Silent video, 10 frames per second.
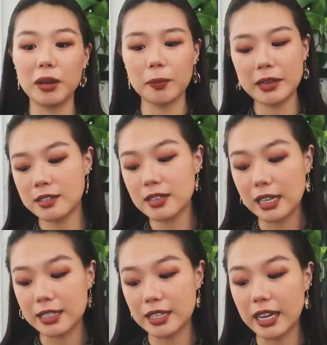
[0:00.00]
But the pieces
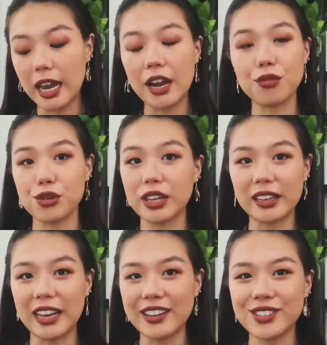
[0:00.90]
I did get, I really
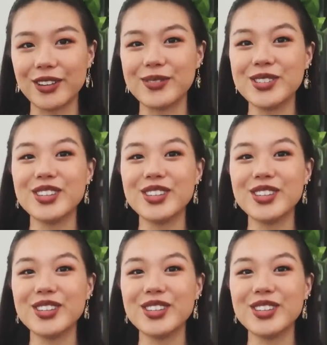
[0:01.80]
like, so I'm